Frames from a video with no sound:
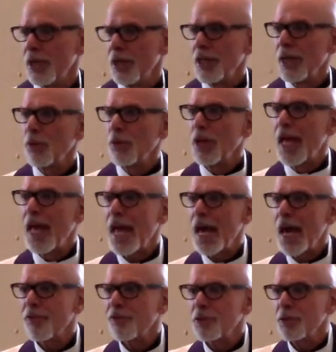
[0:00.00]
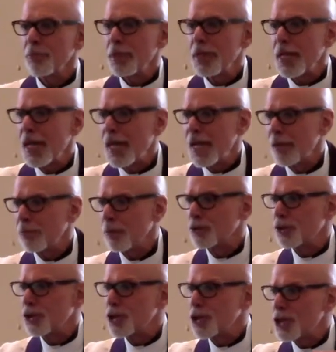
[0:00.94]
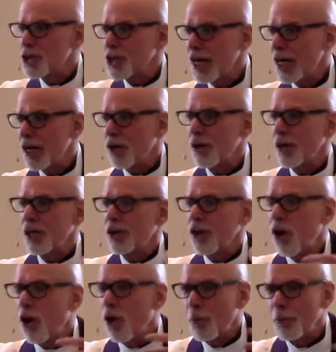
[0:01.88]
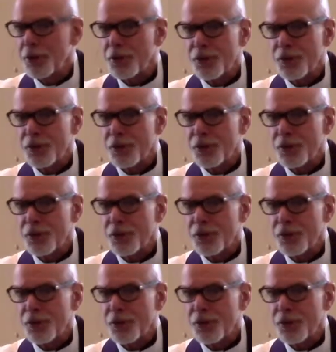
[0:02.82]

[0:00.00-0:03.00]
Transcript: They would have to be able to share and open